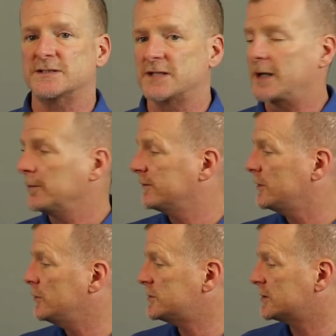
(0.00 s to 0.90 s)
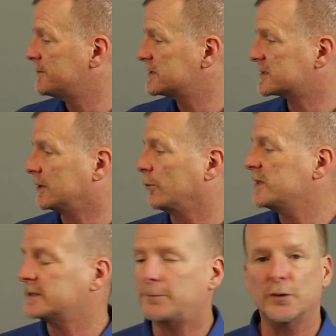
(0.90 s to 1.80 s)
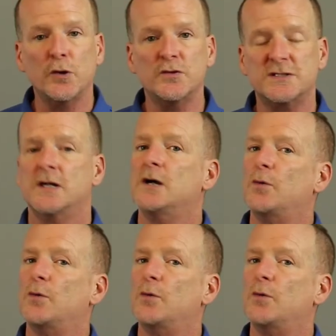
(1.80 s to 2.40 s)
It's the number of units your business can reasonably produce